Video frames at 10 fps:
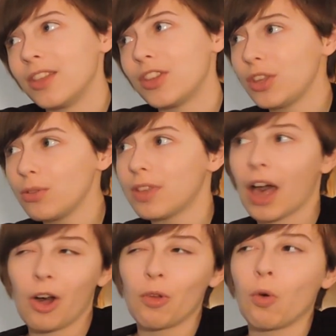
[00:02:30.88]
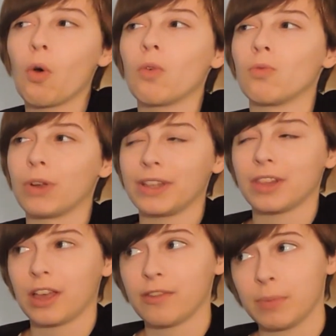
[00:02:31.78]
do you tell
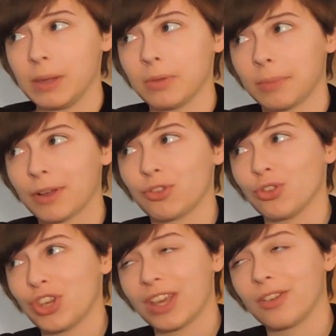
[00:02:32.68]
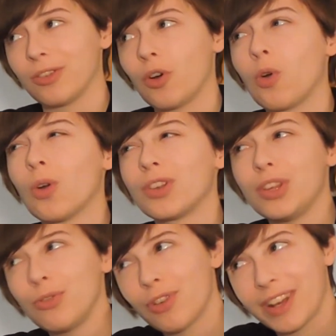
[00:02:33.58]
real-life people about your channel, or do
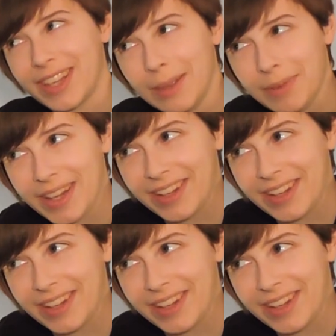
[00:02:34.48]
you try to keep it